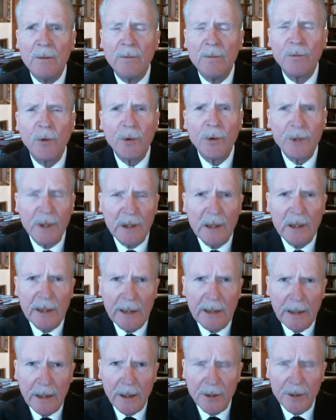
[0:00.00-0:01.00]
for the
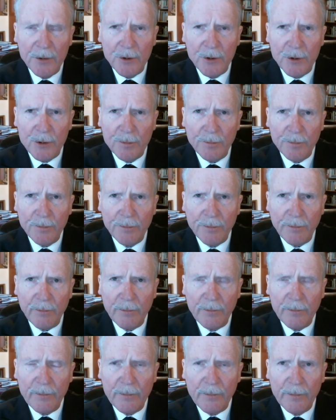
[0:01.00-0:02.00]
lineage
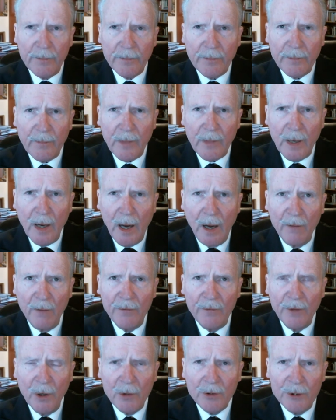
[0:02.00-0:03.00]

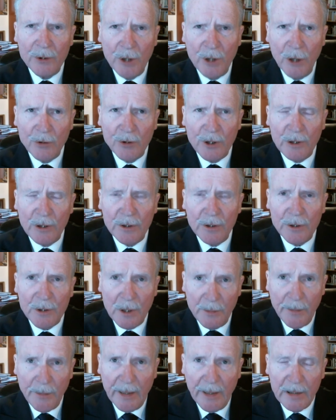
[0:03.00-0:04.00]
of those notions
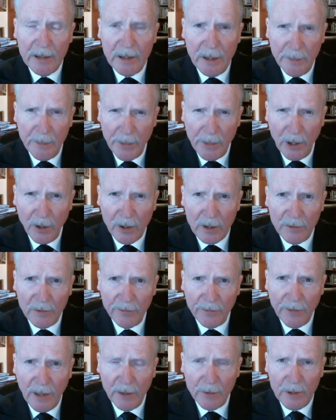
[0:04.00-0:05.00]
that made the American
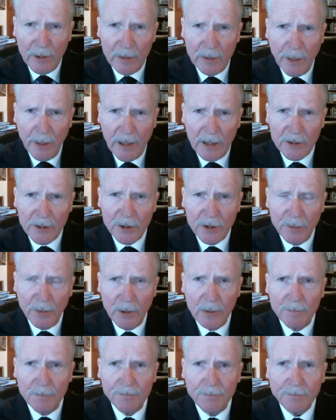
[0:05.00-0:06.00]
founding
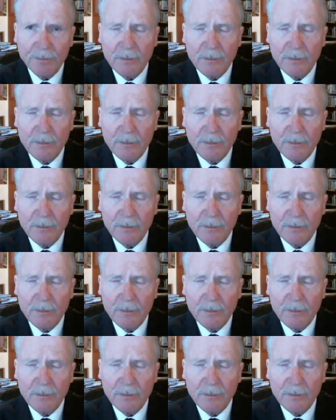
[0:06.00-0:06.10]
possible.